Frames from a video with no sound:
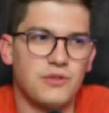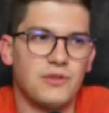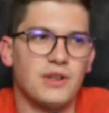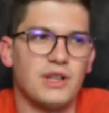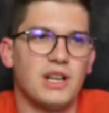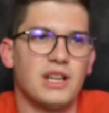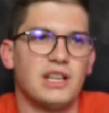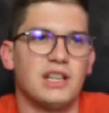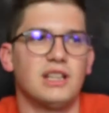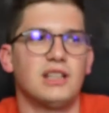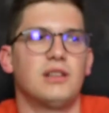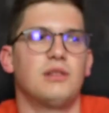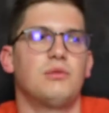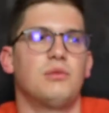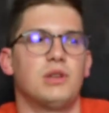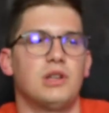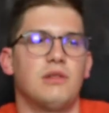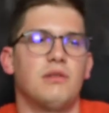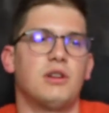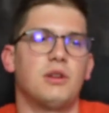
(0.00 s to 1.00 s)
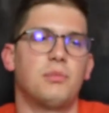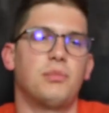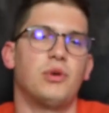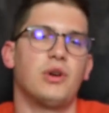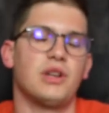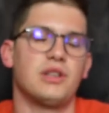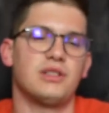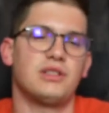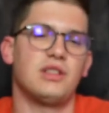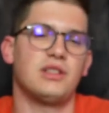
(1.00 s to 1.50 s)
I feel like one of our
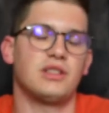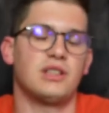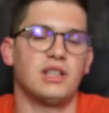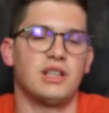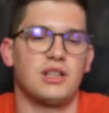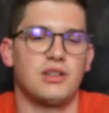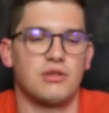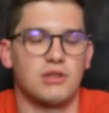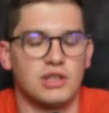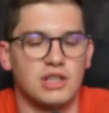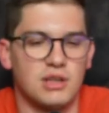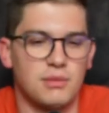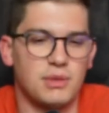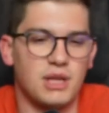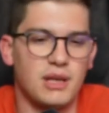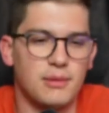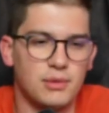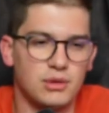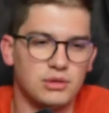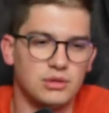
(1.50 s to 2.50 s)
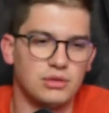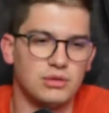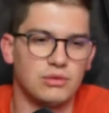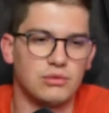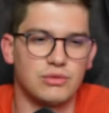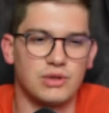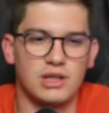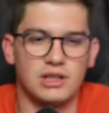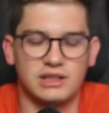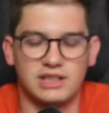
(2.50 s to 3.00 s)
points is you're going to be able to do
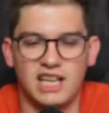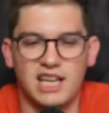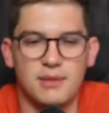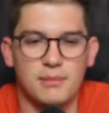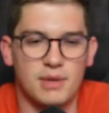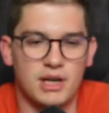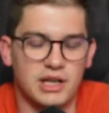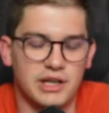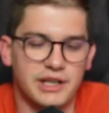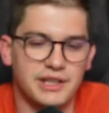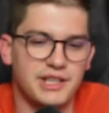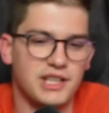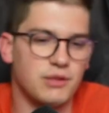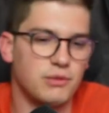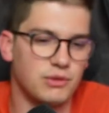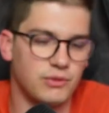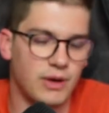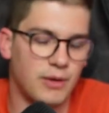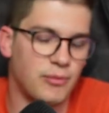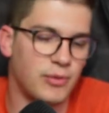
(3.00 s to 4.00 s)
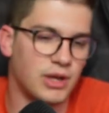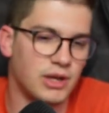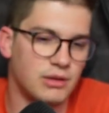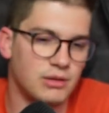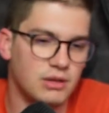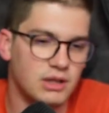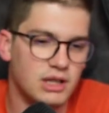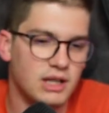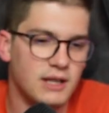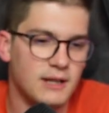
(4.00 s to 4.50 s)
real-time marketing with
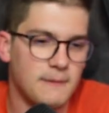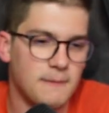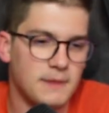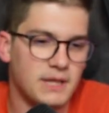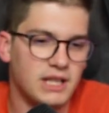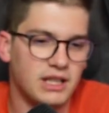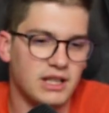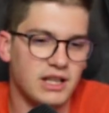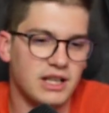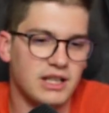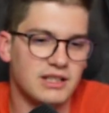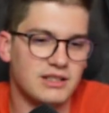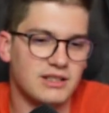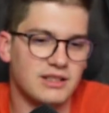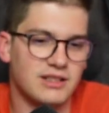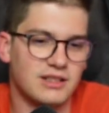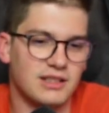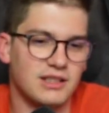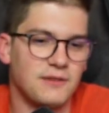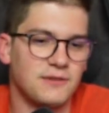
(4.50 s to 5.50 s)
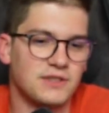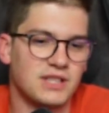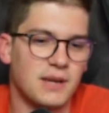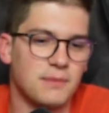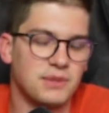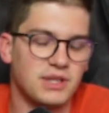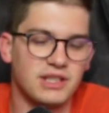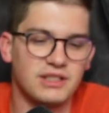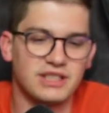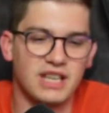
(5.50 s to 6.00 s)
Webflow. If
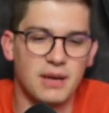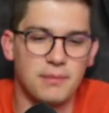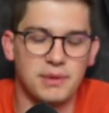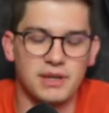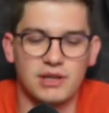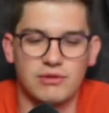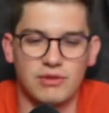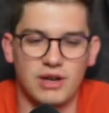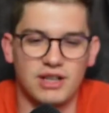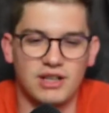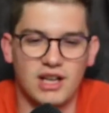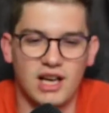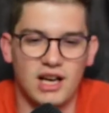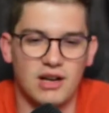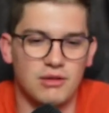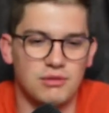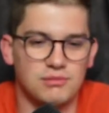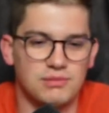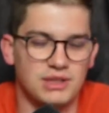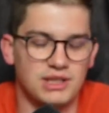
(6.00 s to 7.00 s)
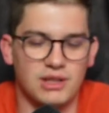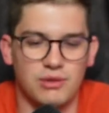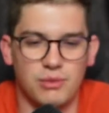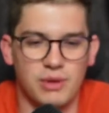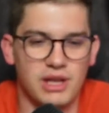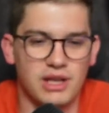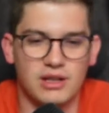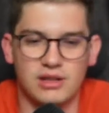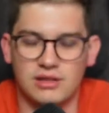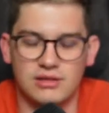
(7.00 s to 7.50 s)
something's happening right now in a
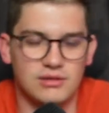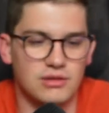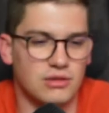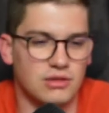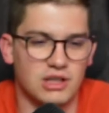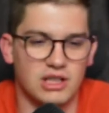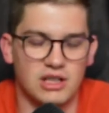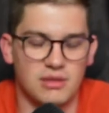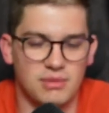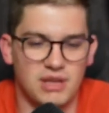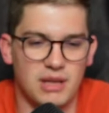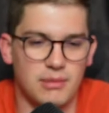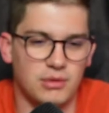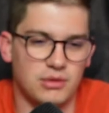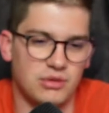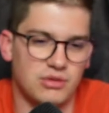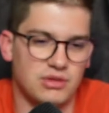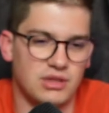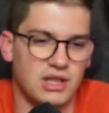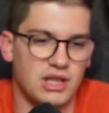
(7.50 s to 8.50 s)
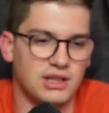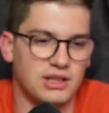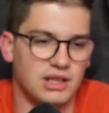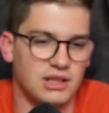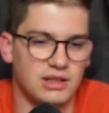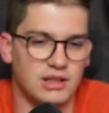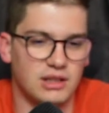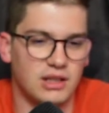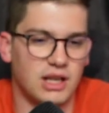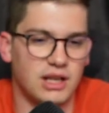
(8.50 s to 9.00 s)
week, you're going to be able to see it
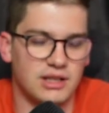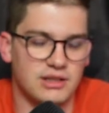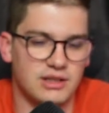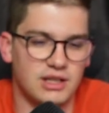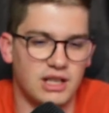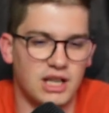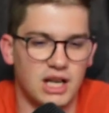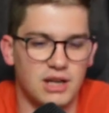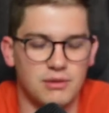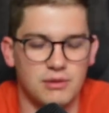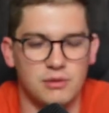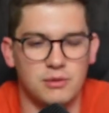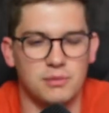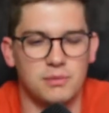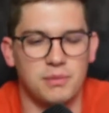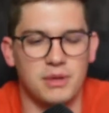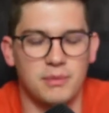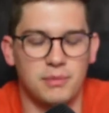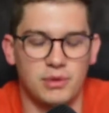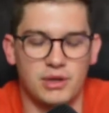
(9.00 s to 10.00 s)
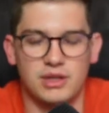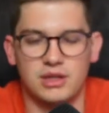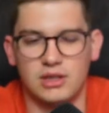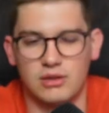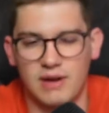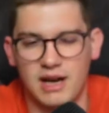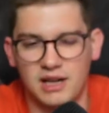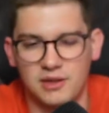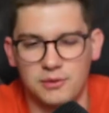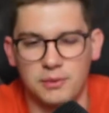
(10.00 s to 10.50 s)
and see how people
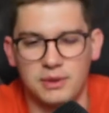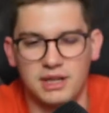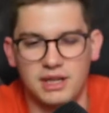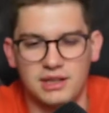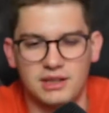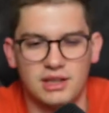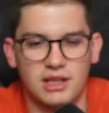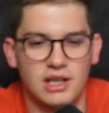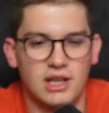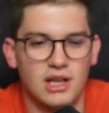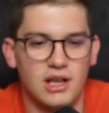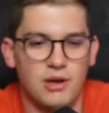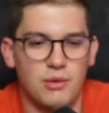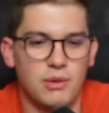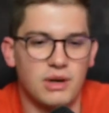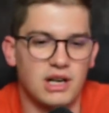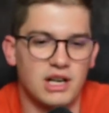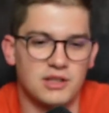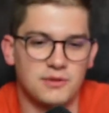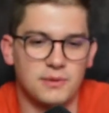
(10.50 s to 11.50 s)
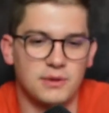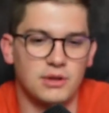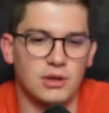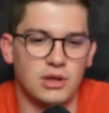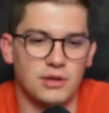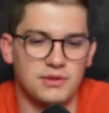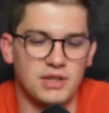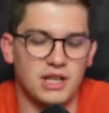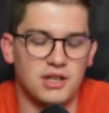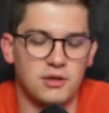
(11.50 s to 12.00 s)
interact with it. Whereas with
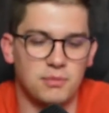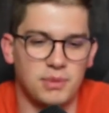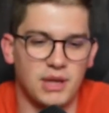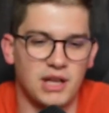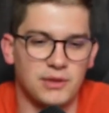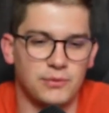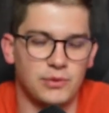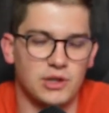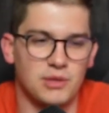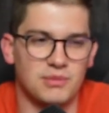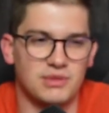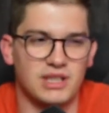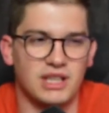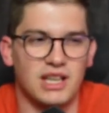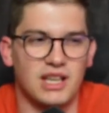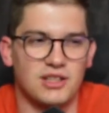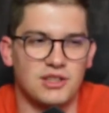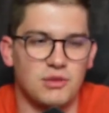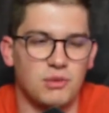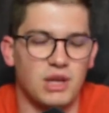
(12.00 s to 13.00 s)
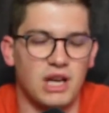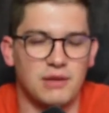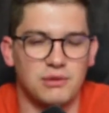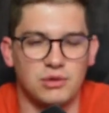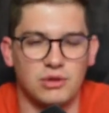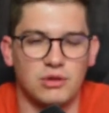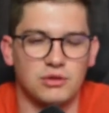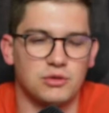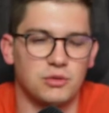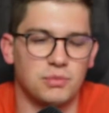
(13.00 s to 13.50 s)
all of the other platforms, I guess you would have
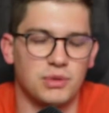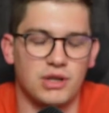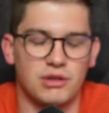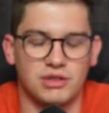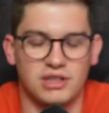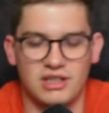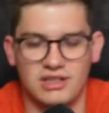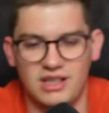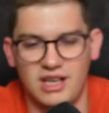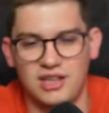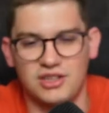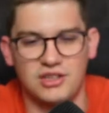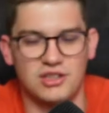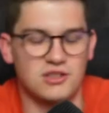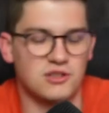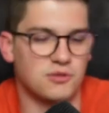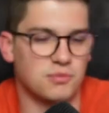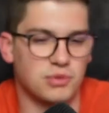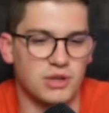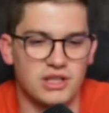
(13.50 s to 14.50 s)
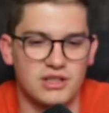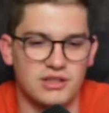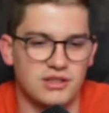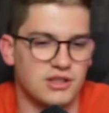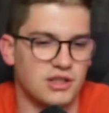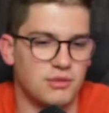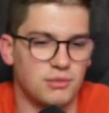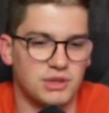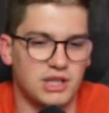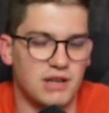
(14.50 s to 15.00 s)
to go to prioritization,
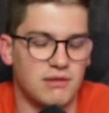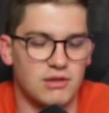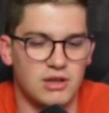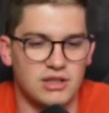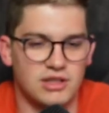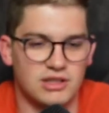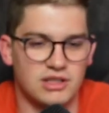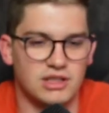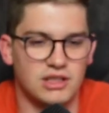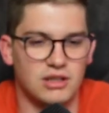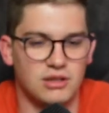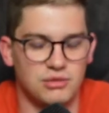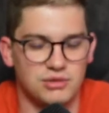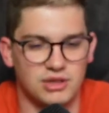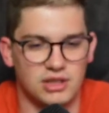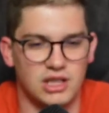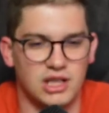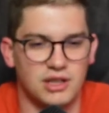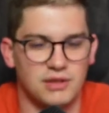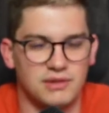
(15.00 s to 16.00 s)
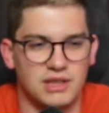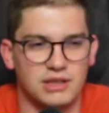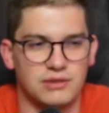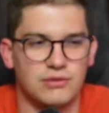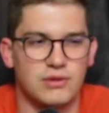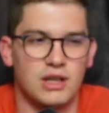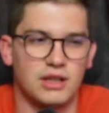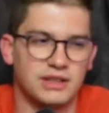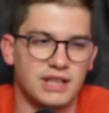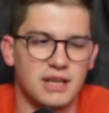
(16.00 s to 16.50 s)
sprints, and whatever, just lose a lot of
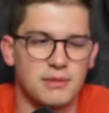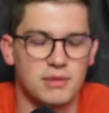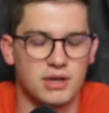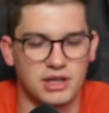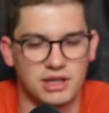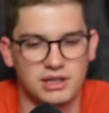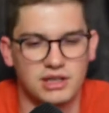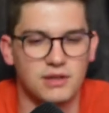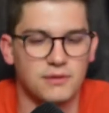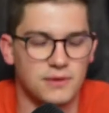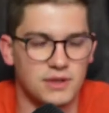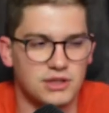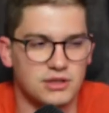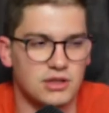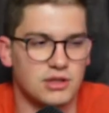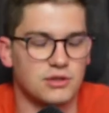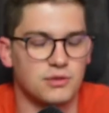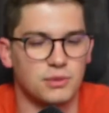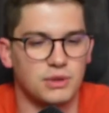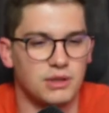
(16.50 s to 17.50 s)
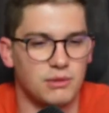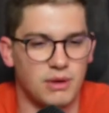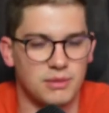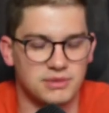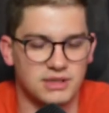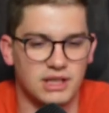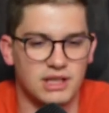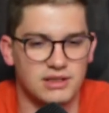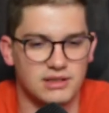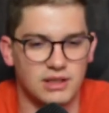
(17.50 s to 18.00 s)
that real-time marketing features with the
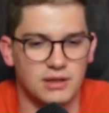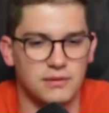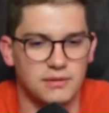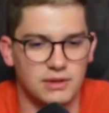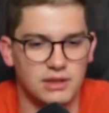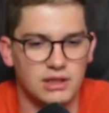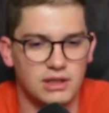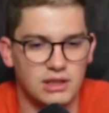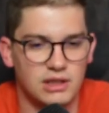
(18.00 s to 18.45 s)
website itself.